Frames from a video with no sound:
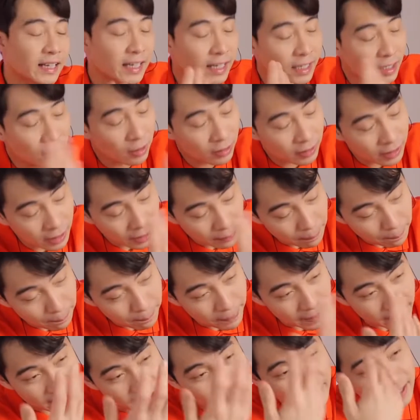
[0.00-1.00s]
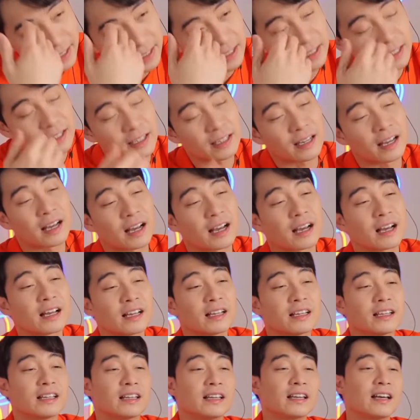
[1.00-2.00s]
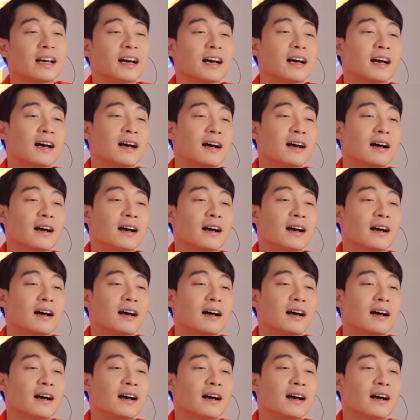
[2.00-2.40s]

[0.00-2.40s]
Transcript: cannot eat bacon. Hiya.